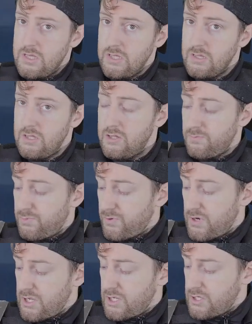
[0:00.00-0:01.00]
they look
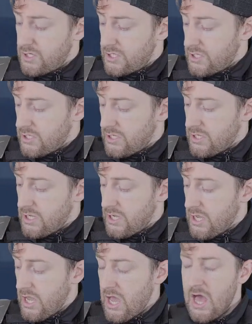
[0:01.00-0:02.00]
pretty good.
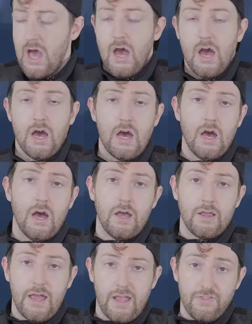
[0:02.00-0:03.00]

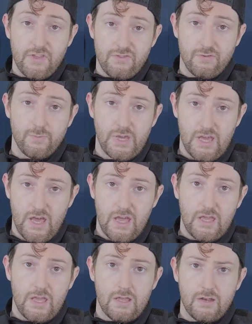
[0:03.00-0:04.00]
I got these from a
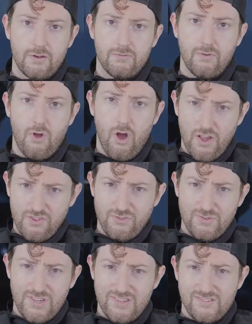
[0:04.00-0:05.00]
guy in
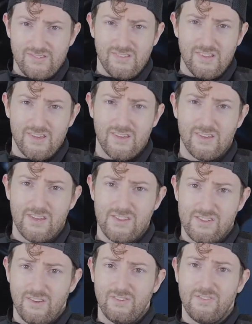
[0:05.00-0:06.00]
Austria. He
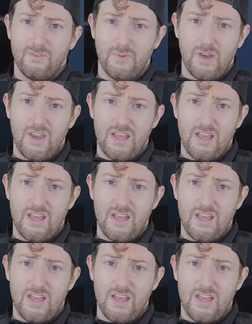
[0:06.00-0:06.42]
sells them on